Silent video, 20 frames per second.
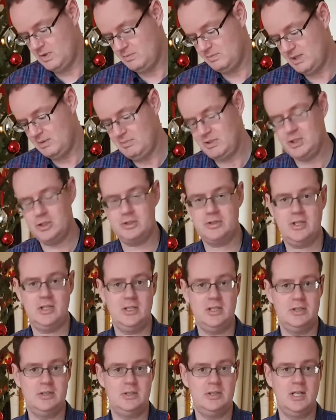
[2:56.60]
Maybe you're
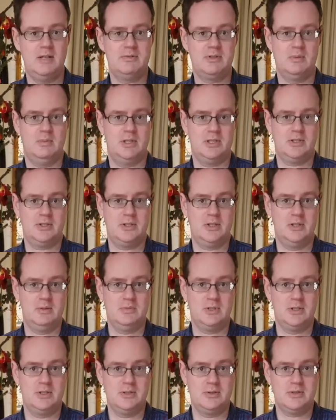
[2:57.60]
tired, you don't have so much time
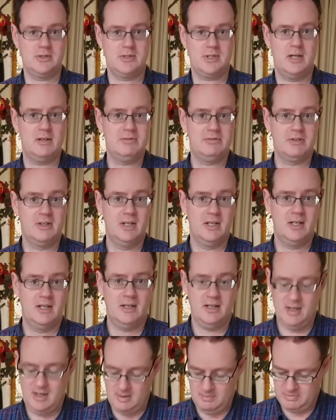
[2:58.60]
to do stuff,
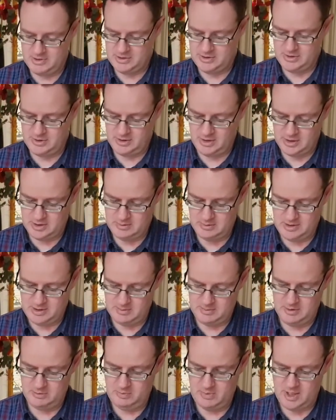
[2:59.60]
but still you can do a little
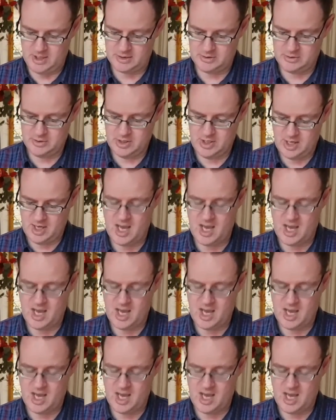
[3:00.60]
bit of marquetry,